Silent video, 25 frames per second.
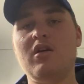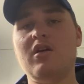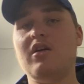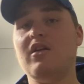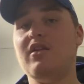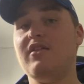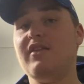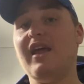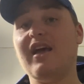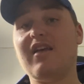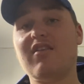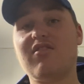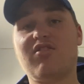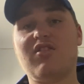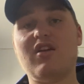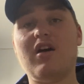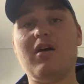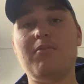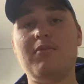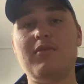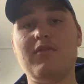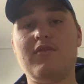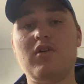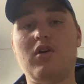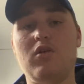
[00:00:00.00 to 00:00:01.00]
Next
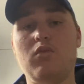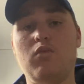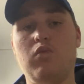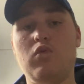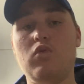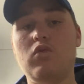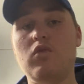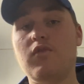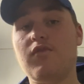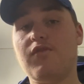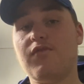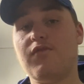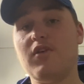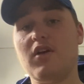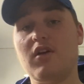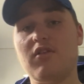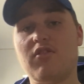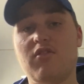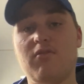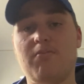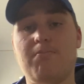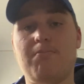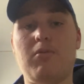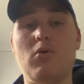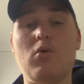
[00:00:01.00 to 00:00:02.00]
up, we've got Wolves
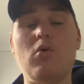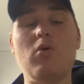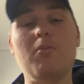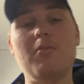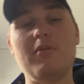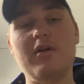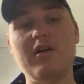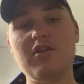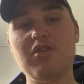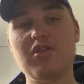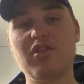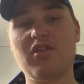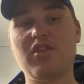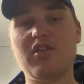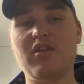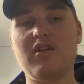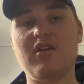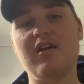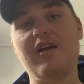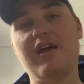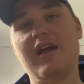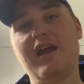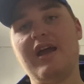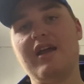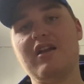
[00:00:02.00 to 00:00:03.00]
versus Bournemouth.
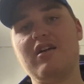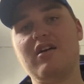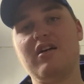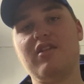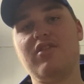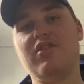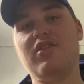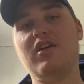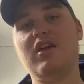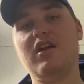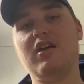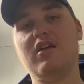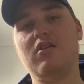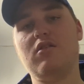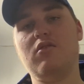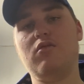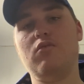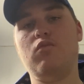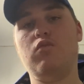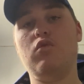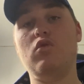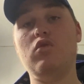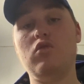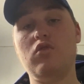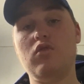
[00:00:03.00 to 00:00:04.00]
And I think
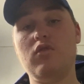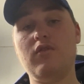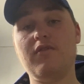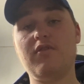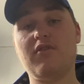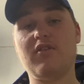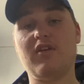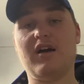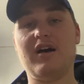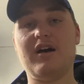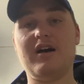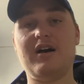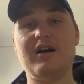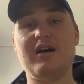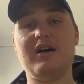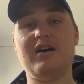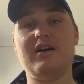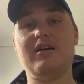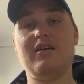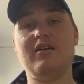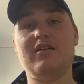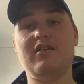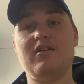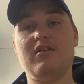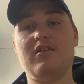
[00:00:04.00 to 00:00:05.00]
Wolves
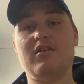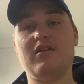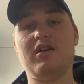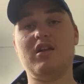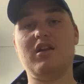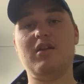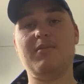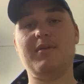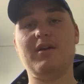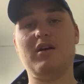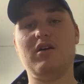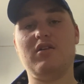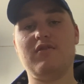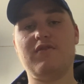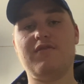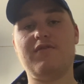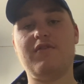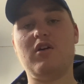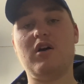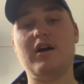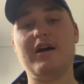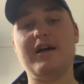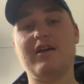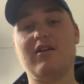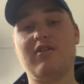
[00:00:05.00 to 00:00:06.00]
are going to be on
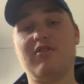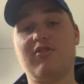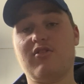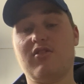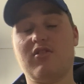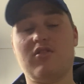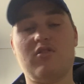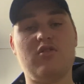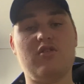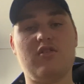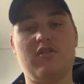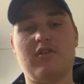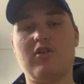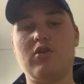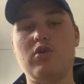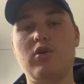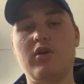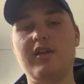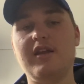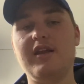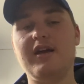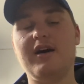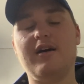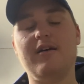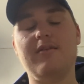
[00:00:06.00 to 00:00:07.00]
fire because of
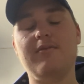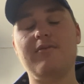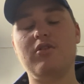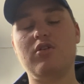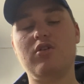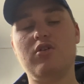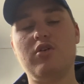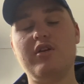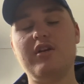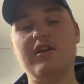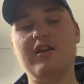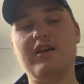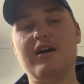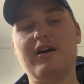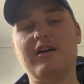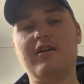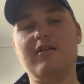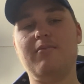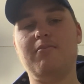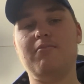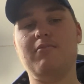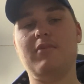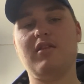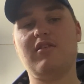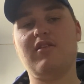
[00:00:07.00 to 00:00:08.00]
Cunha.
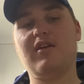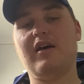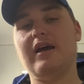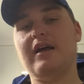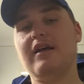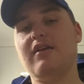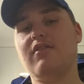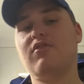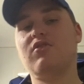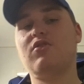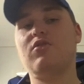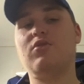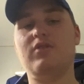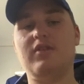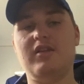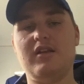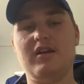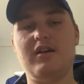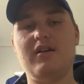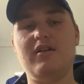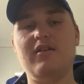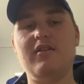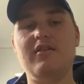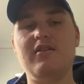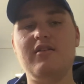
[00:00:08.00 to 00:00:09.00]
Matheus
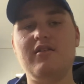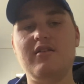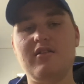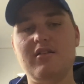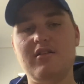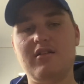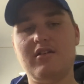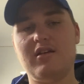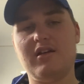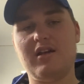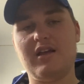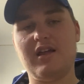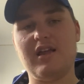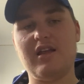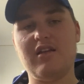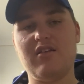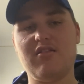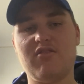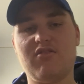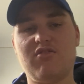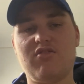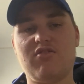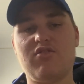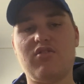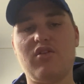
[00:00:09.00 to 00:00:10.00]
Cunha, he
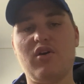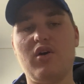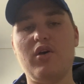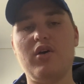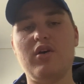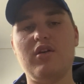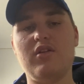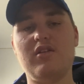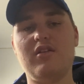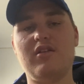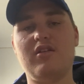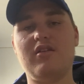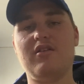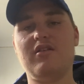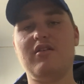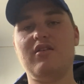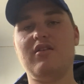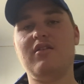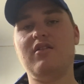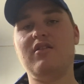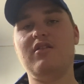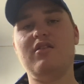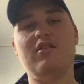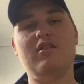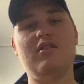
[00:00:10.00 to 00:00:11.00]
has turned
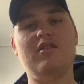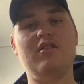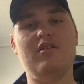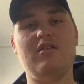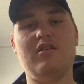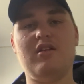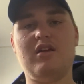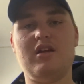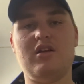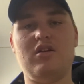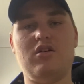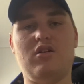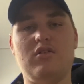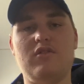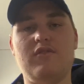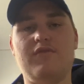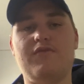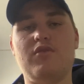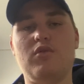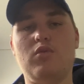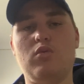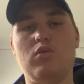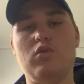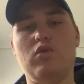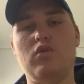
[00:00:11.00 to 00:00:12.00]
it on
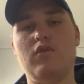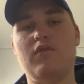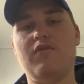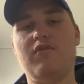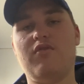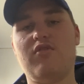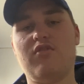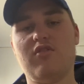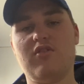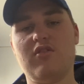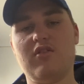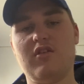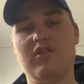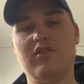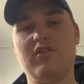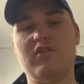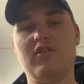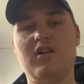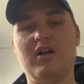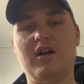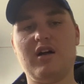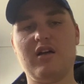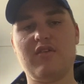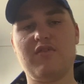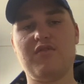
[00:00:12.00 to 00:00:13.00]
for Wolves in the
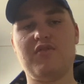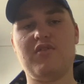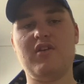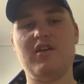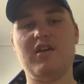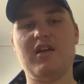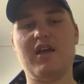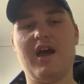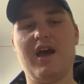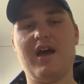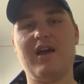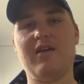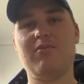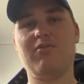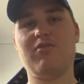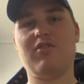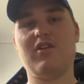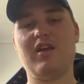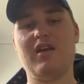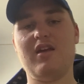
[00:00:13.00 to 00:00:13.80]
last few games.